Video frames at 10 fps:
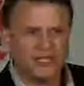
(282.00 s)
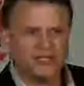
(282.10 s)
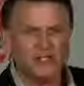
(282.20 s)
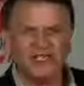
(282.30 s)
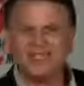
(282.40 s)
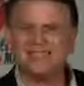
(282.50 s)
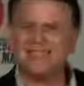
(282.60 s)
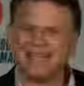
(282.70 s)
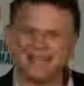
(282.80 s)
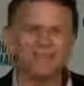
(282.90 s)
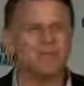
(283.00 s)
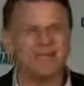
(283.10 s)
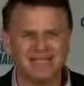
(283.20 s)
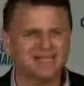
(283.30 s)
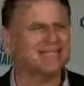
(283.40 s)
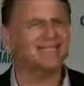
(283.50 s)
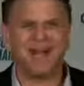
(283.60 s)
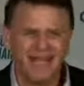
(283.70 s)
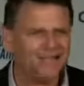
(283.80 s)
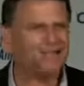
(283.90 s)
It took you 6 minutes to
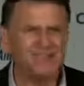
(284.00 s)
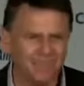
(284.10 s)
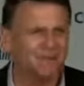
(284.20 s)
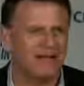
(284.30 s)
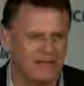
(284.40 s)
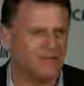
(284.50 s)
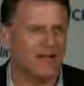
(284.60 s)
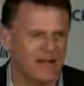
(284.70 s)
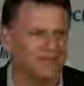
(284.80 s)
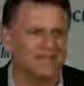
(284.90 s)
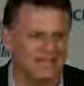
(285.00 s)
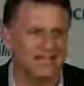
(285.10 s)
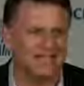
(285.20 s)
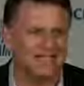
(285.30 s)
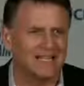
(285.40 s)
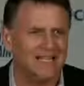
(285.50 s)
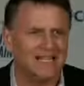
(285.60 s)
dial somebody, for heaven's sakes.